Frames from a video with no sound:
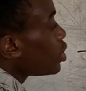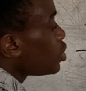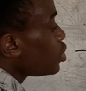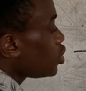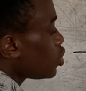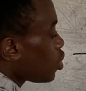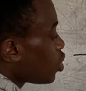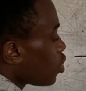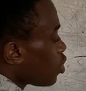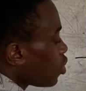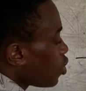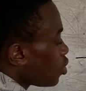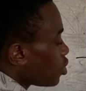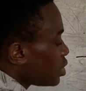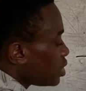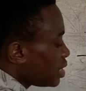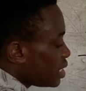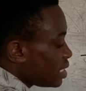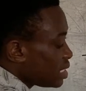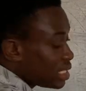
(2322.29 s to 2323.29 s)
your
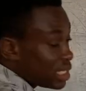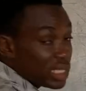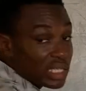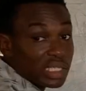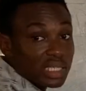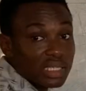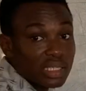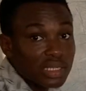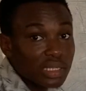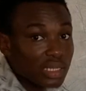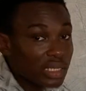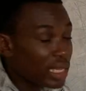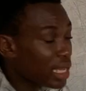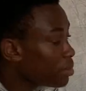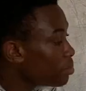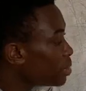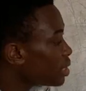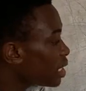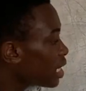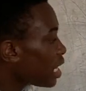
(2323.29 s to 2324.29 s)
decision then
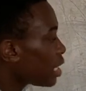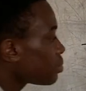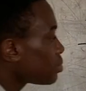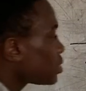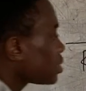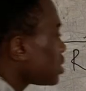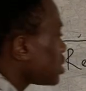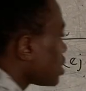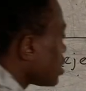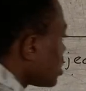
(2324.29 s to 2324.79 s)
becomes